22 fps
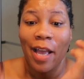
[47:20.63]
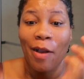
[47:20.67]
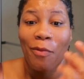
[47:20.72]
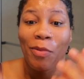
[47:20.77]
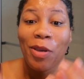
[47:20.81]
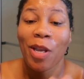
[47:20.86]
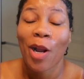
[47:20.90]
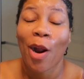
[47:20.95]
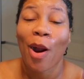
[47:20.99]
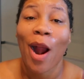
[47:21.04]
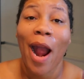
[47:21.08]

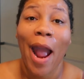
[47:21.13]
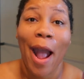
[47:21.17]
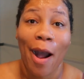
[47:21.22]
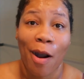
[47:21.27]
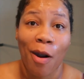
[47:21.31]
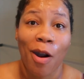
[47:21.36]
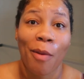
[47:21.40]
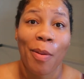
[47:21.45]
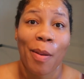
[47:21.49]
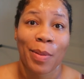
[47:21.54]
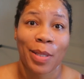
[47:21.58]
We are
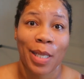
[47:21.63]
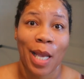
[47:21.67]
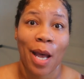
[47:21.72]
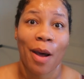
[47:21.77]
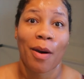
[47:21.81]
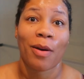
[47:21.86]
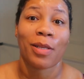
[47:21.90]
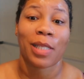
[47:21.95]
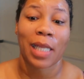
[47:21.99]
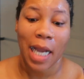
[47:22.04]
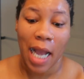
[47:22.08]
out of paper
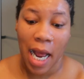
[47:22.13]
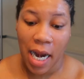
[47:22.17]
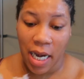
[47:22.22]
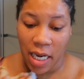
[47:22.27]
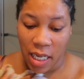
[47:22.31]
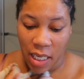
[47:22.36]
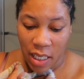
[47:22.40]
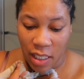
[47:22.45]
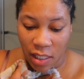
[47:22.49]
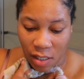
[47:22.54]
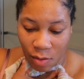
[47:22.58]
towels. Like, I
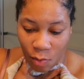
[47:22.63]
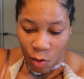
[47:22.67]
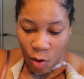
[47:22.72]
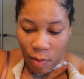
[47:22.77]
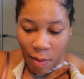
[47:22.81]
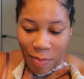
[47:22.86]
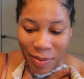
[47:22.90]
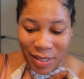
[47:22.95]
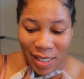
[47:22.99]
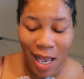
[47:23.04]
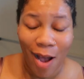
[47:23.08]
need some more
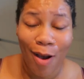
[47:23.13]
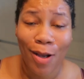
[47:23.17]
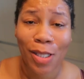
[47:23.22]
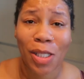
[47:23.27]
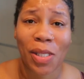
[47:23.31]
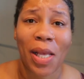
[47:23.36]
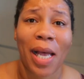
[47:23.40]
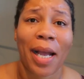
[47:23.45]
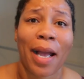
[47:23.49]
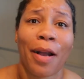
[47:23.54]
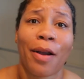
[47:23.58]
paper towels,
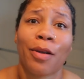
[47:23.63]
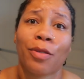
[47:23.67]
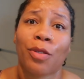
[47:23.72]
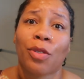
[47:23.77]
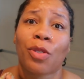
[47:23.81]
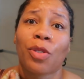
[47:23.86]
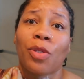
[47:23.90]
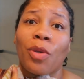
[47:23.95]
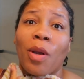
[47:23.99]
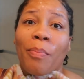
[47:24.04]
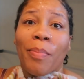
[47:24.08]
so I gotta go to
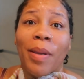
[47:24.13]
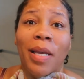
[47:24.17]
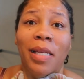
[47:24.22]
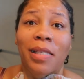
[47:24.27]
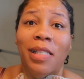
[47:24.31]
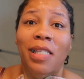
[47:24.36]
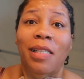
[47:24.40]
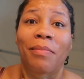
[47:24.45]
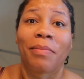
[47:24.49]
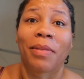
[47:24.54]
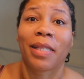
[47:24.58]
the store and pick
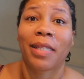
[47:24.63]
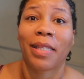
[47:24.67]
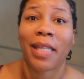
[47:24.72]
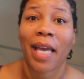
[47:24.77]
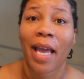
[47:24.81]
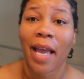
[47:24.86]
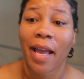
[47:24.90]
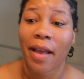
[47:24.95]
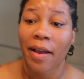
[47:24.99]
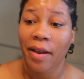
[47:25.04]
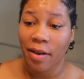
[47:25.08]
some of
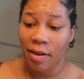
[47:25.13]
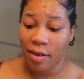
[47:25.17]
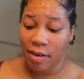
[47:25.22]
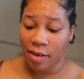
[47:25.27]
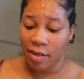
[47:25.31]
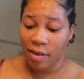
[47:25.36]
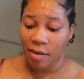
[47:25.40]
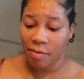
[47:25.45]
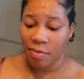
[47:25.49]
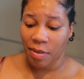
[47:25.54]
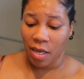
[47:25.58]
that
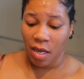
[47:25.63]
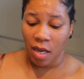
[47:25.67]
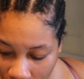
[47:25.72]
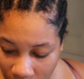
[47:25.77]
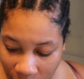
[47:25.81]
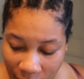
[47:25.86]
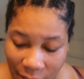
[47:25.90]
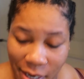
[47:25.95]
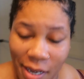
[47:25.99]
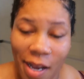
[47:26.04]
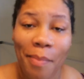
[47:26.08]
up.
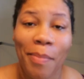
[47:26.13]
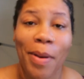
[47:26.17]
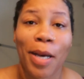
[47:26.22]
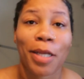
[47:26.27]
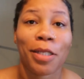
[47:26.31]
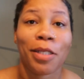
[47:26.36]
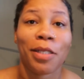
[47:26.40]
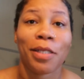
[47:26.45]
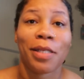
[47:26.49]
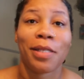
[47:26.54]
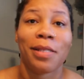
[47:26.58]
But now I'm
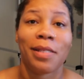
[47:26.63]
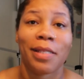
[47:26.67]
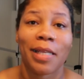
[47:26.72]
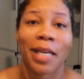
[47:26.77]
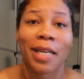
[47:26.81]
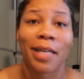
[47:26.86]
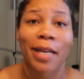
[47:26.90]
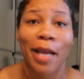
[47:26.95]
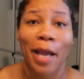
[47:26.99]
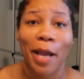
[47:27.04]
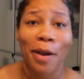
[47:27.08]
about to just
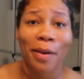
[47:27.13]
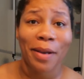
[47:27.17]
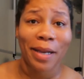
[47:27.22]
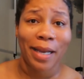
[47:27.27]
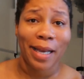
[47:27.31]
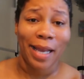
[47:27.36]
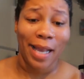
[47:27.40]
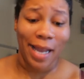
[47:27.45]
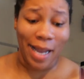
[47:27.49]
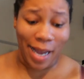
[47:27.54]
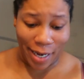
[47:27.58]
sit down and
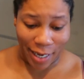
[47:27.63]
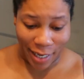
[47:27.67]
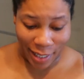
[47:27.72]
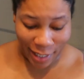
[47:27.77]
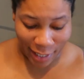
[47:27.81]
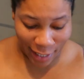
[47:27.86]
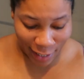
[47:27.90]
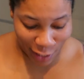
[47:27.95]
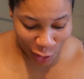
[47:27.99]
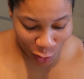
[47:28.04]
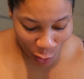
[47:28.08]
edit
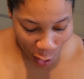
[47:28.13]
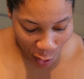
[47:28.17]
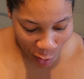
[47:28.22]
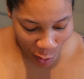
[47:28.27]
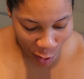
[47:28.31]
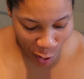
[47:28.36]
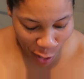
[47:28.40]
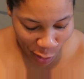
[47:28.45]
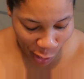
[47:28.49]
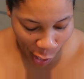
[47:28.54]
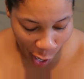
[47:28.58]
this trial
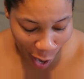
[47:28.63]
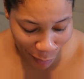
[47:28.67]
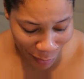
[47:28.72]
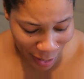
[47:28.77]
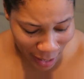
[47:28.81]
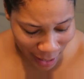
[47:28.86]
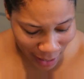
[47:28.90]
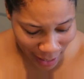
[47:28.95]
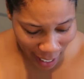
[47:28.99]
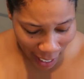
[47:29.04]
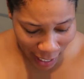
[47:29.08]
haul, y'all.
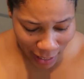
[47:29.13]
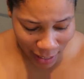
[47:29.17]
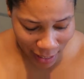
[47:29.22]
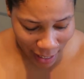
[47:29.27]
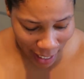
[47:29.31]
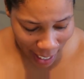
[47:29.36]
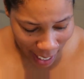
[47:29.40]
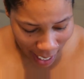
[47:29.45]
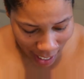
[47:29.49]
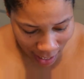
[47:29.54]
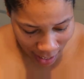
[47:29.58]
I'm excited to
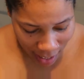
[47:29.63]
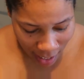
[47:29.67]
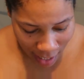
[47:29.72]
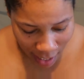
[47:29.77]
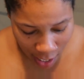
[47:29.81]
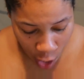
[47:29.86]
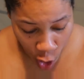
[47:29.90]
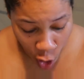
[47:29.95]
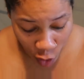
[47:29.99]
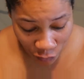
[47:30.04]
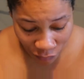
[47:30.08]
edit
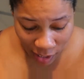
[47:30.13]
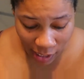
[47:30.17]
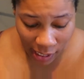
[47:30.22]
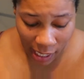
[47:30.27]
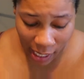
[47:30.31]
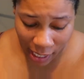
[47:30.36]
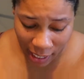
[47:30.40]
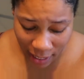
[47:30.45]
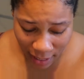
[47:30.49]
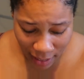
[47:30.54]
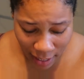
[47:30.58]
it. Hopefully,
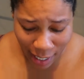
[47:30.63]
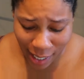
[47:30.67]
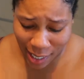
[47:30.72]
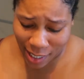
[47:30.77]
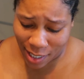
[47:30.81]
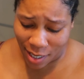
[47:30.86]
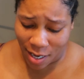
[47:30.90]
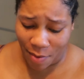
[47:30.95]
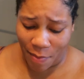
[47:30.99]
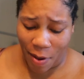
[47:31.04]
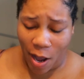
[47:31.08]
like I said, it
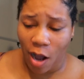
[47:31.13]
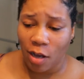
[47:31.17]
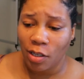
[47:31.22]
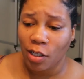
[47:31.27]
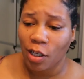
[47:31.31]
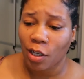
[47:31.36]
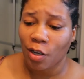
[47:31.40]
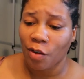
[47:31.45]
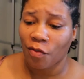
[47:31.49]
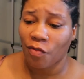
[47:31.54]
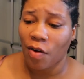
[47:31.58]
come out
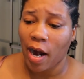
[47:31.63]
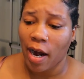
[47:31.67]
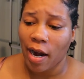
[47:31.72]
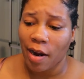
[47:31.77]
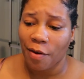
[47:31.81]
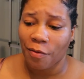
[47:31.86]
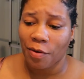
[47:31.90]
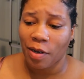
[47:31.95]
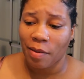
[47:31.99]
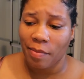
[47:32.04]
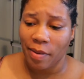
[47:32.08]
looking
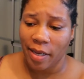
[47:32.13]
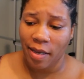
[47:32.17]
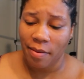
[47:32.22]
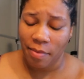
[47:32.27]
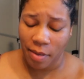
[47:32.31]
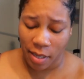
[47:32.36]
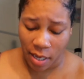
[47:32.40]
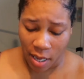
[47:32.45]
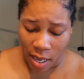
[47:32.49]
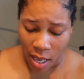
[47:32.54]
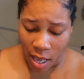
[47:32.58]
right. What,
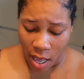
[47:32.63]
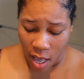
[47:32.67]
baby?